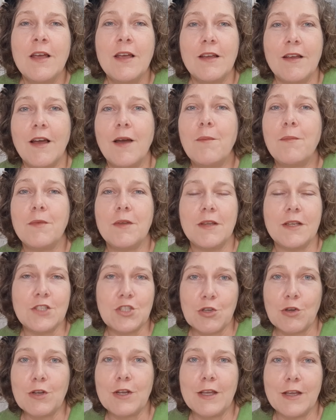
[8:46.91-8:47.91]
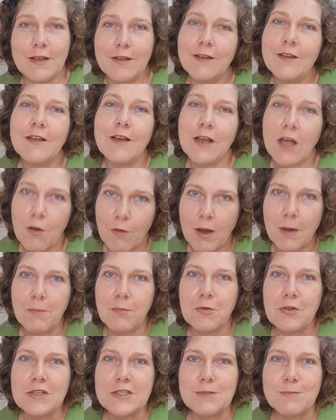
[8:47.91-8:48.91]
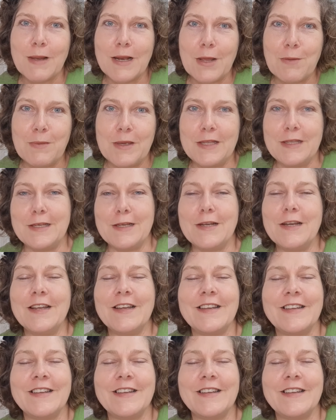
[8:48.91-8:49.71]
It's going to go up on the smellometer.